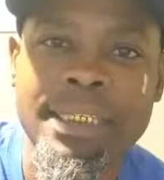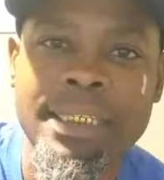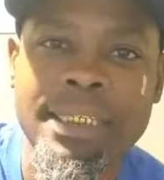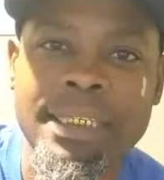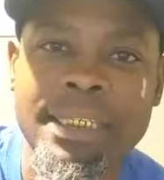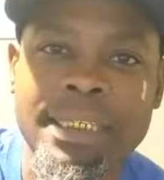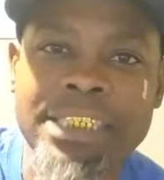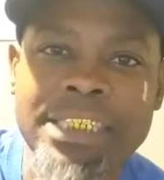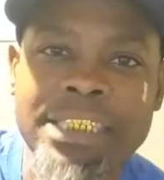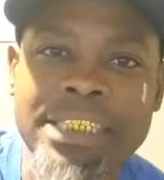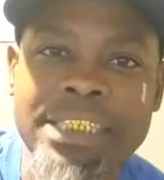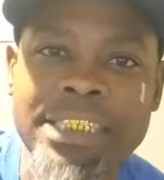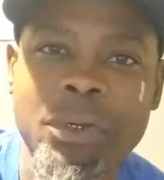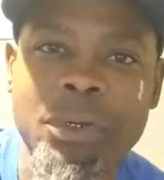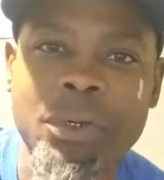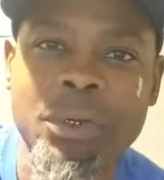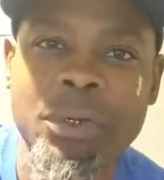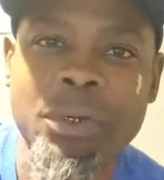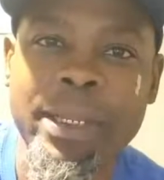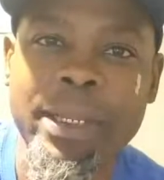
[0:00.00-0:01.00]
Things are going
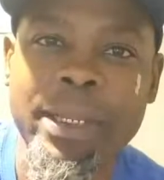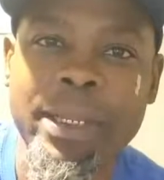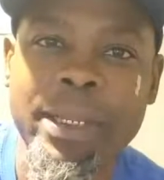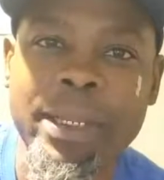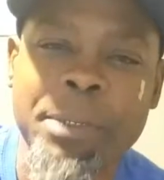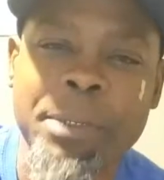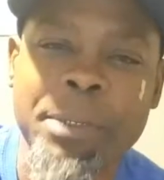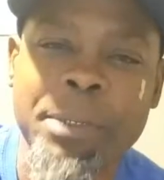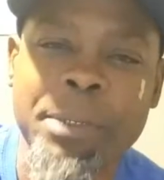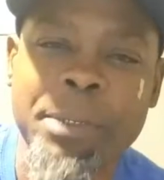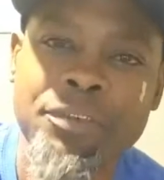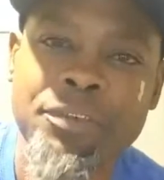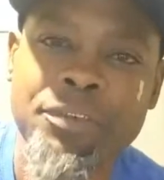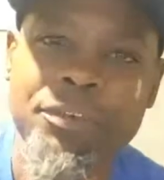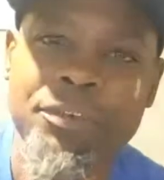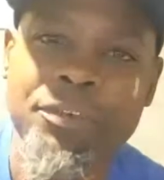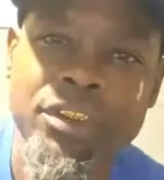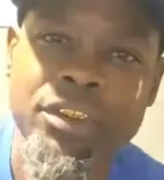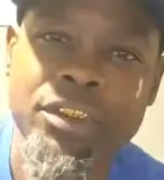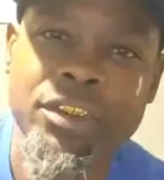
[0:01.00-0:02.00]
to build up as far
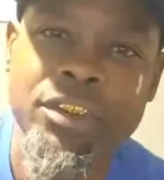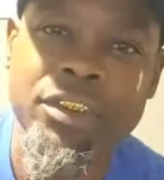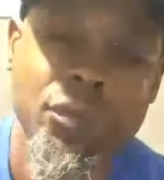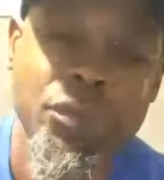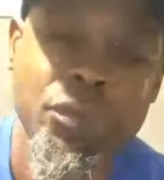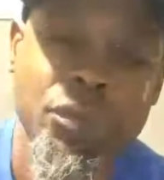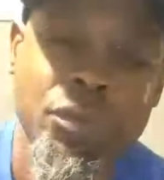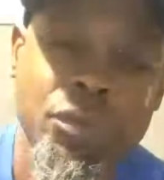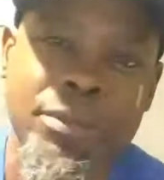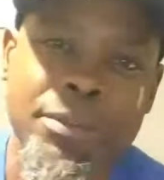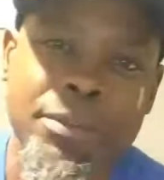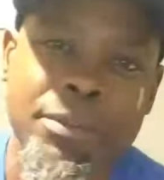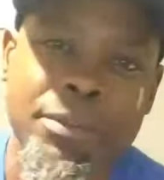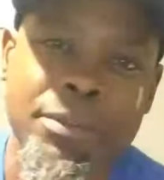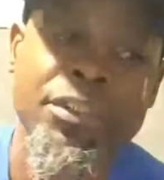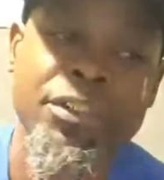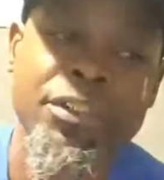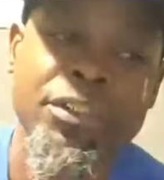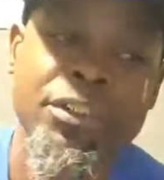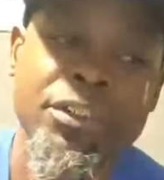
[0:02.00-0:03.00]
as the subscribers,
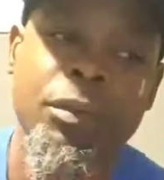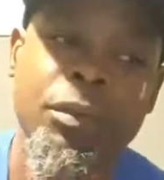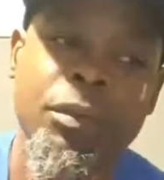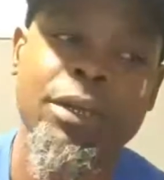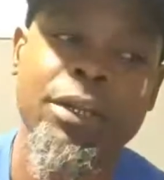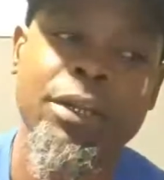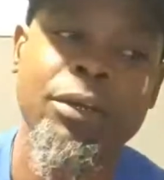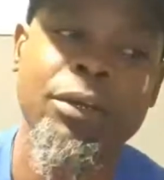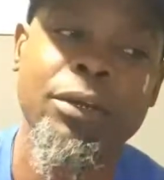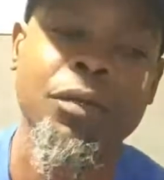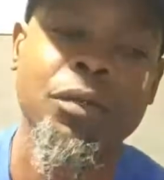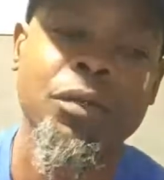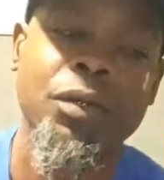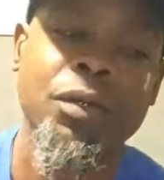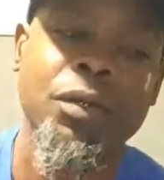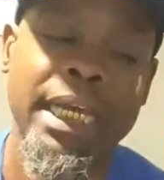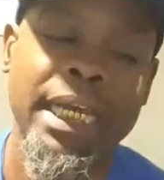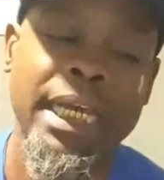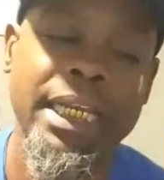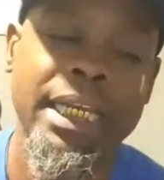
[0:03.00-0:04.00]
man. You know what? I don't do a
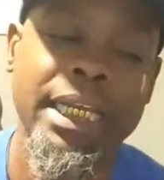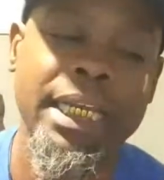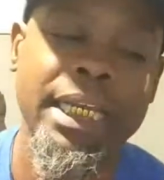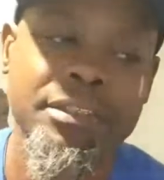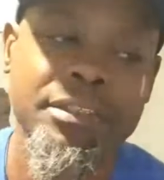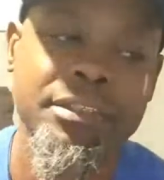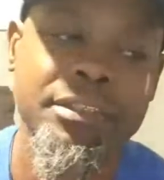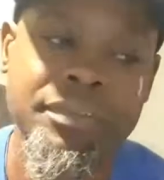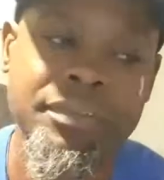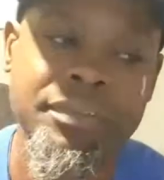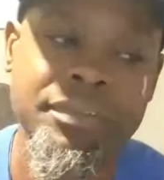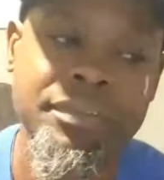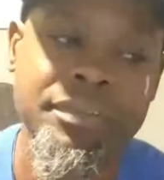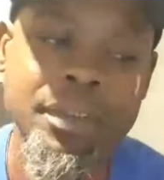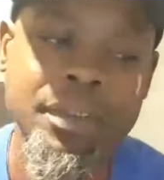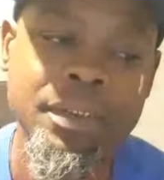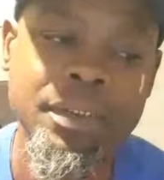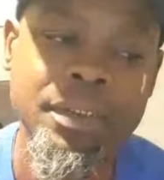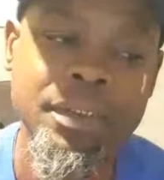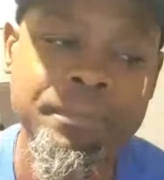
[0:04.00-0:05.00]
lot of
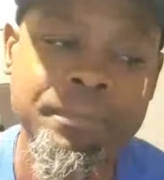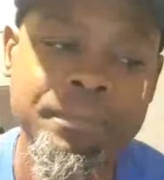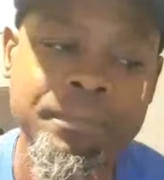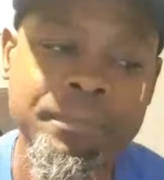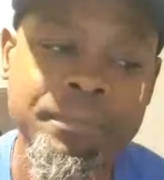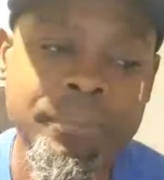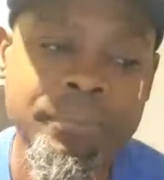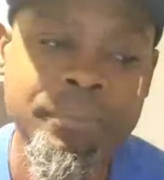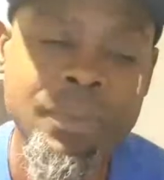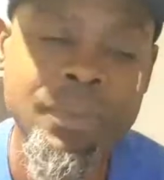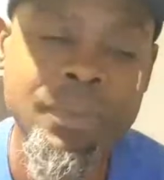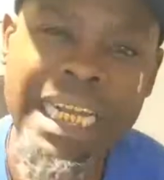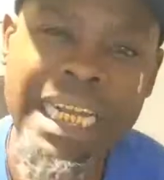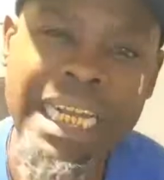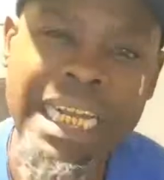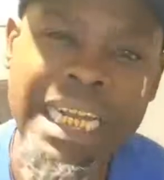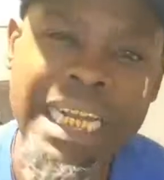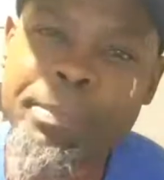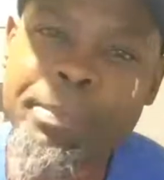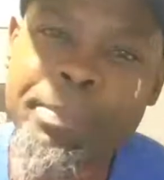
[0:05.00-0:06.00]

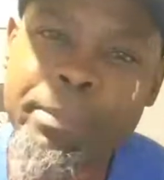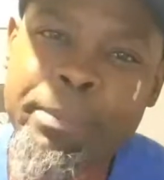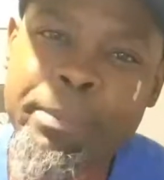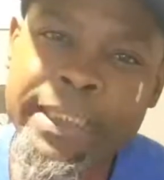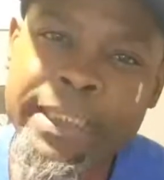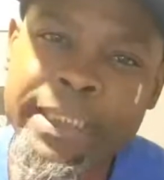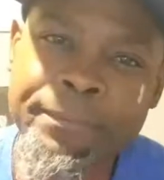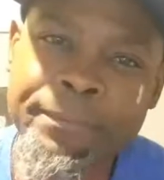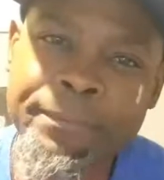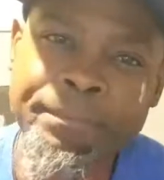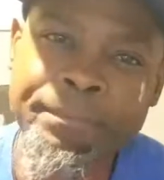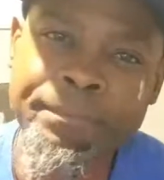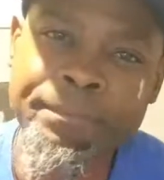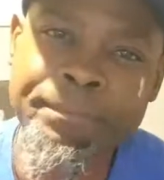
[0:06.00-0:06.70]
I just be me.